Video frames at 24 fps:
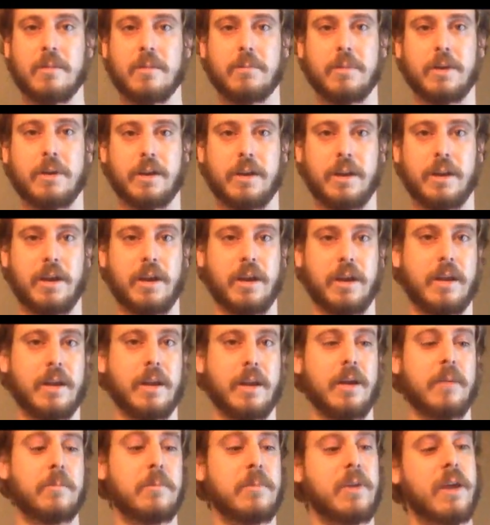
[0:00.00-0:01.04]
but
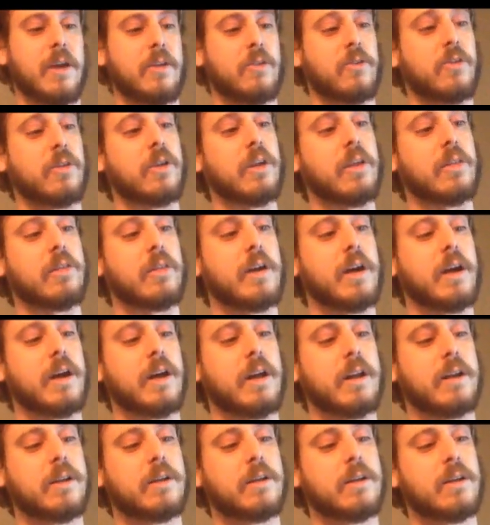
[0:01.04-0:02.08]
I'm guessing
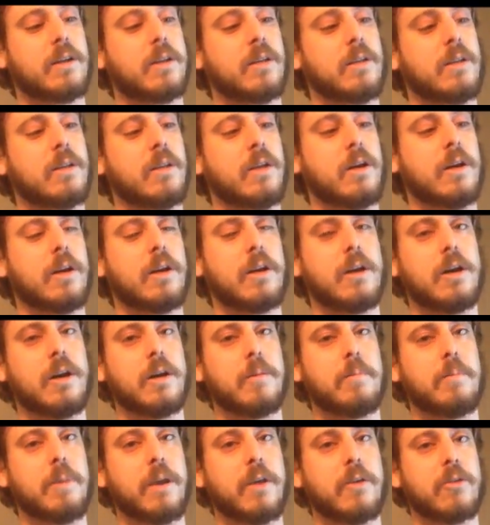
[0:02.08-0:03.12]
that
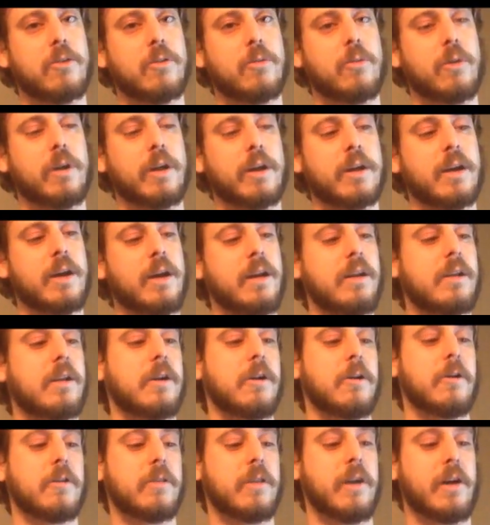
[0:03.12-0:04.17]
based on what I got
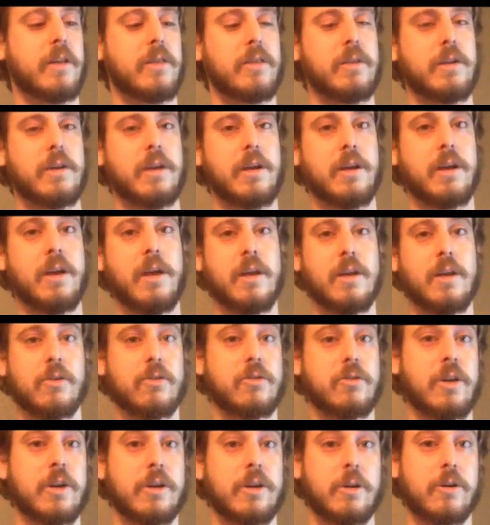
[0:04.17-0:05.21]
here, that the
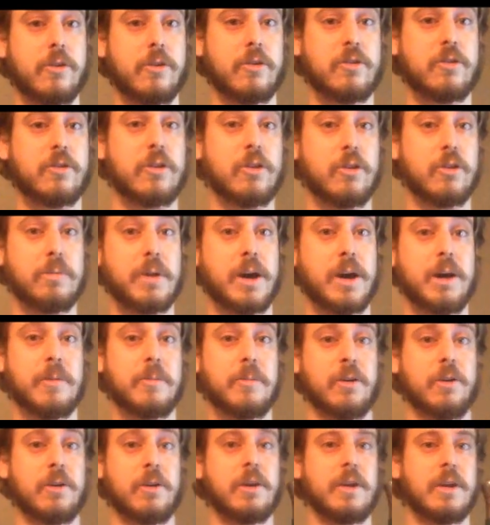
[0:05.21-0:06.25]
standard steel
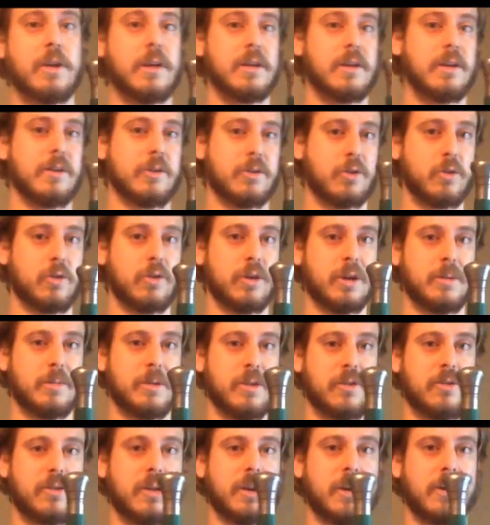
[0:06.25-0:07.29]
pommel is going to
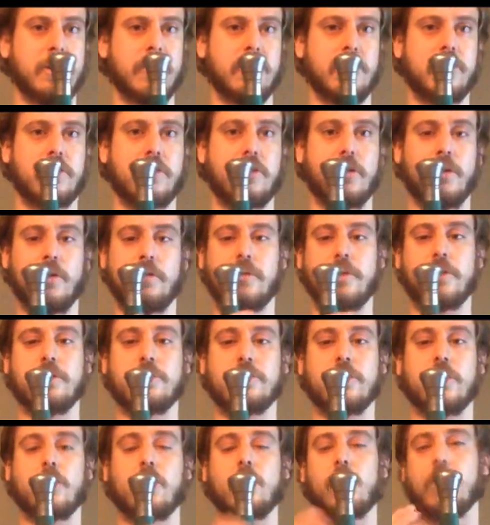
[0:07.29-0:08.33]
be standard. So if you
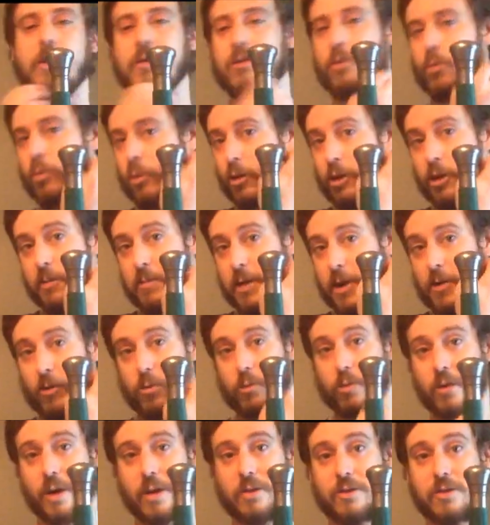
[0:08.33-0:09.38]
don't want to worry
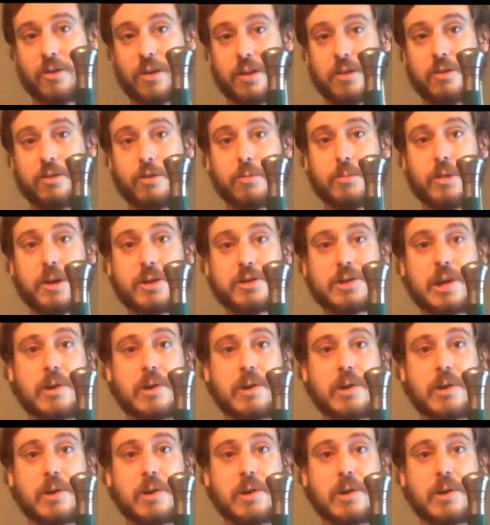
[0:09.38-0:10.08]
about rusting too much,